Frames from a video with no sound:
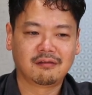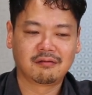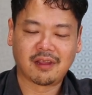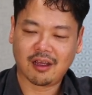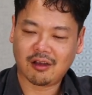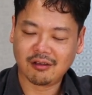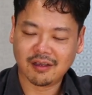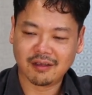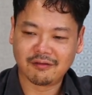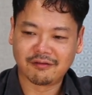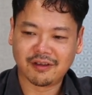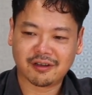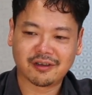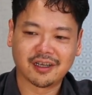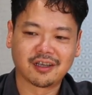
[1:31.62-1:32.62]
they all get
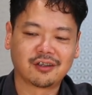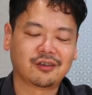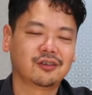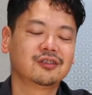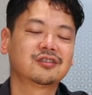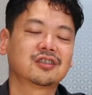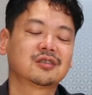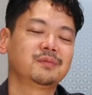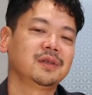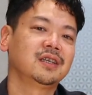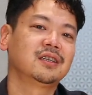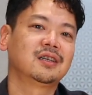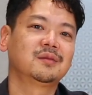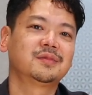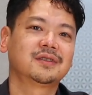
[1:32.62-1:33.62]
very good speed
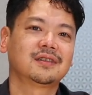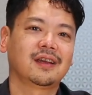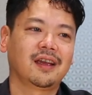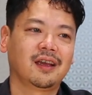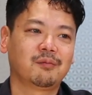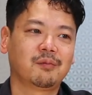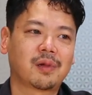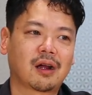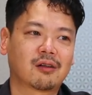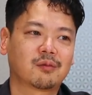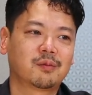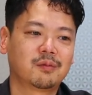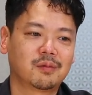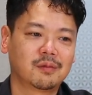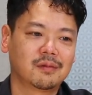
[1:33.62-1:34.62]
ups and power
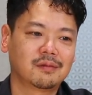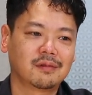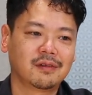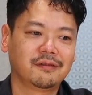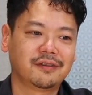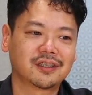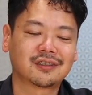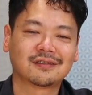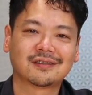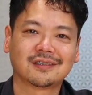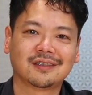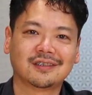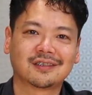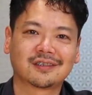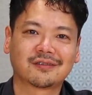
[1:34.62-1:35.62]

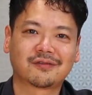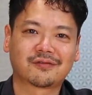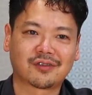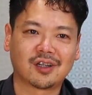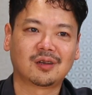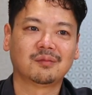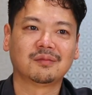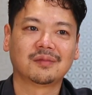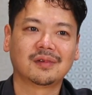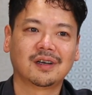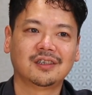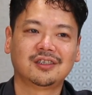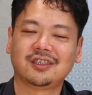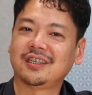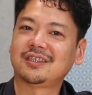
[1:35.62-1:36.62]
efficiencies from a
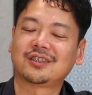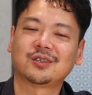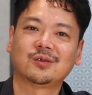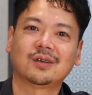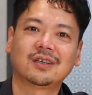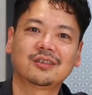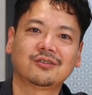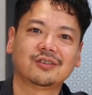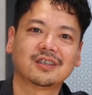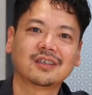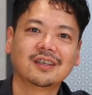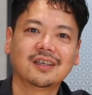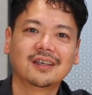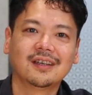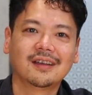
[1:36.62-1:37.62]
GH200,
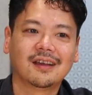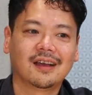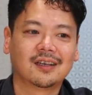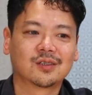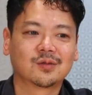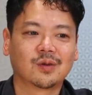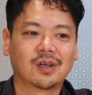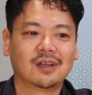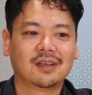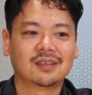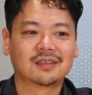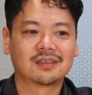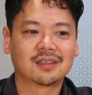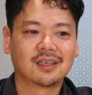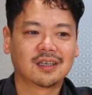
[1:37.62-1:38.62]
as well
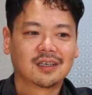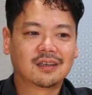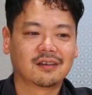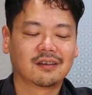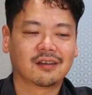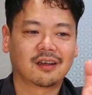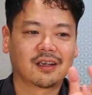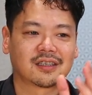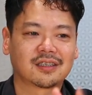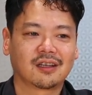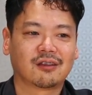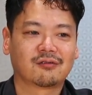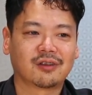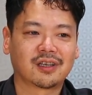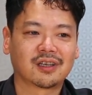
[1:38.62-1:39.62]
as
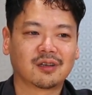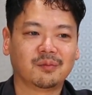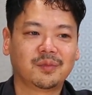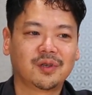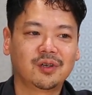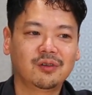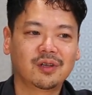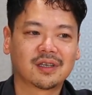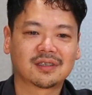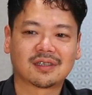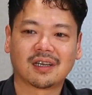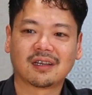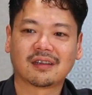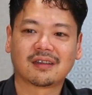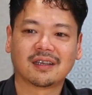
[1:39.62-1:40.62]
accelerated computing
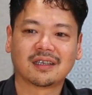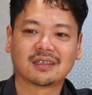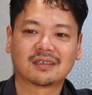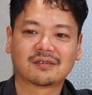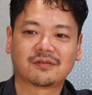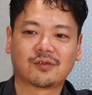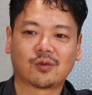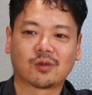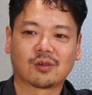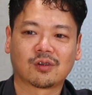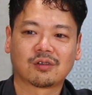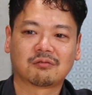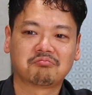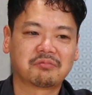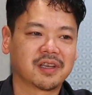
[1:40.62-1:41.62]
side of things
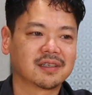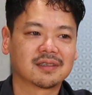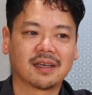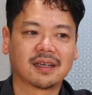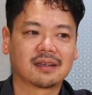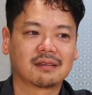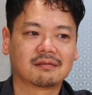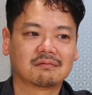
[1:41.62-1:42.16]
for things like